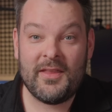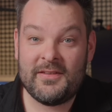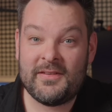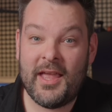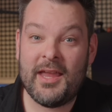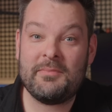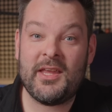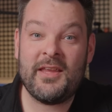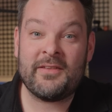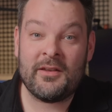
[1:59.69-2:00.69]
This is
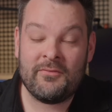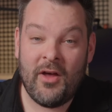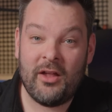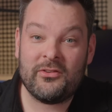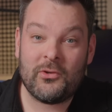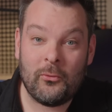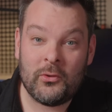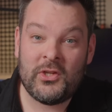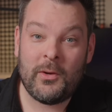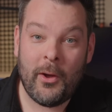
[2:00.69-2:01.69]
AMD's advanced auto